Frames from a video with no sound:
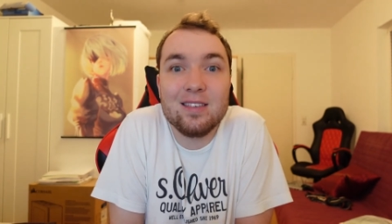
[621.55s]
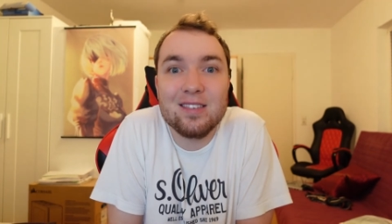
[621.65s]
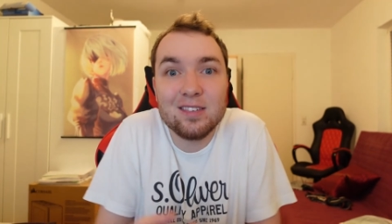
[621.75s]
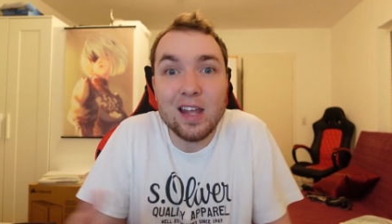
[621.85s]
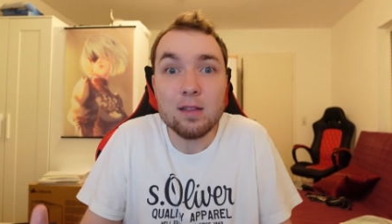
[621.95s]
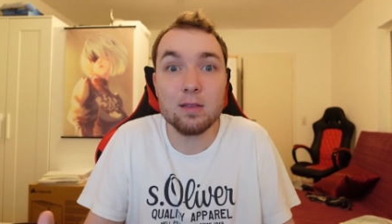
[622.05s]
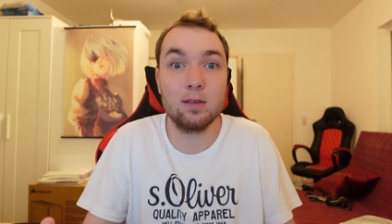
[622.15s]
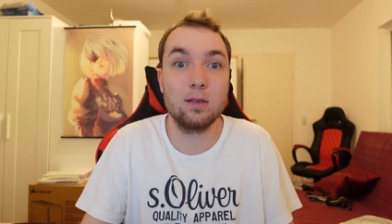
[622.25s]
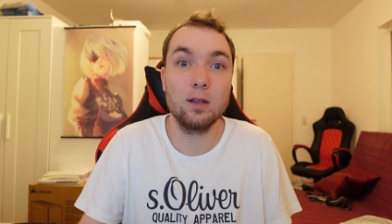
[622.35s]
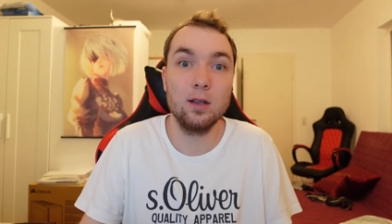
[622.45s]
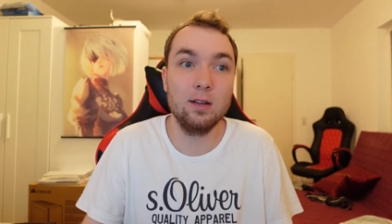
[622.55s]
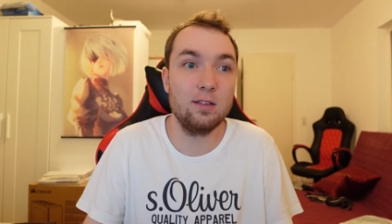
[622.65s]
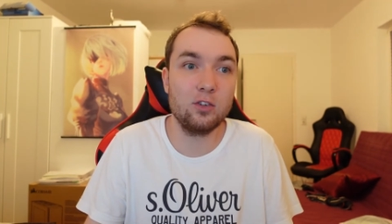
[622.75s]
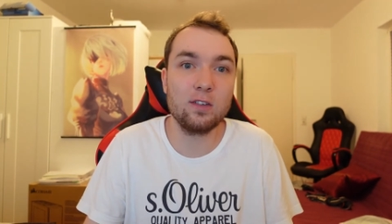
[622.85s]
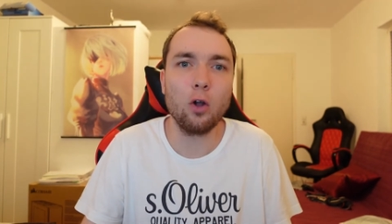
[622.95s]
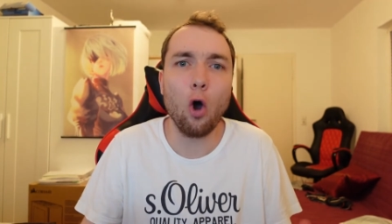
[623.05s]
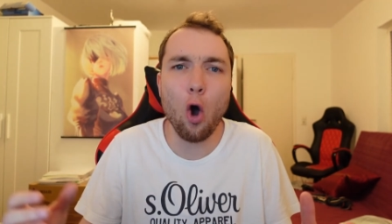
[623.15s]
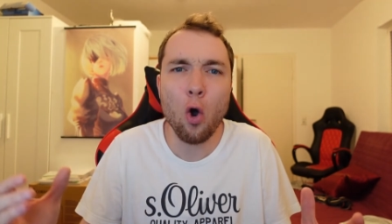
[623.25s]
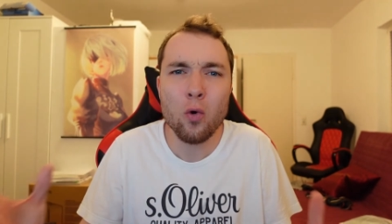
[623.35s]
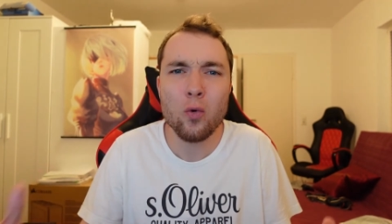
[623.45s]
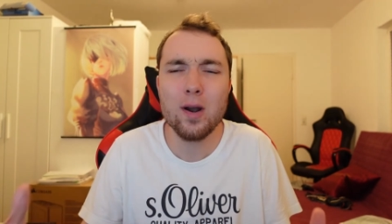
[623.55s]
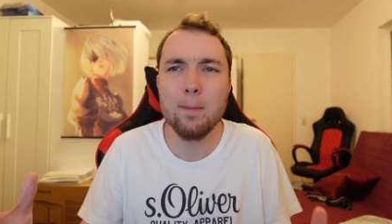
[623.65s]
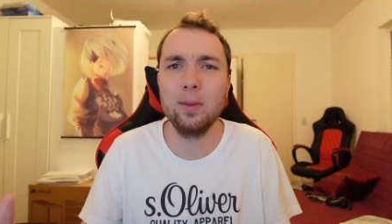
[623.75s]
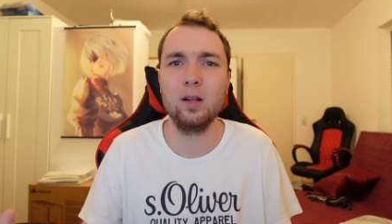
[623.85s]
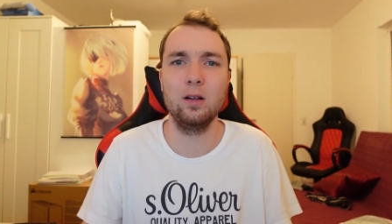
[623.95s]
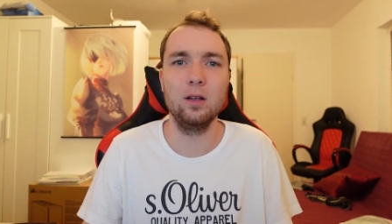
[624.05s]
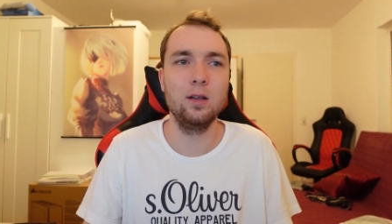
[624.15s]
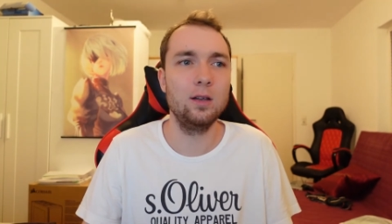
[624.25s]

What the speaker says: sense. It's just horrible.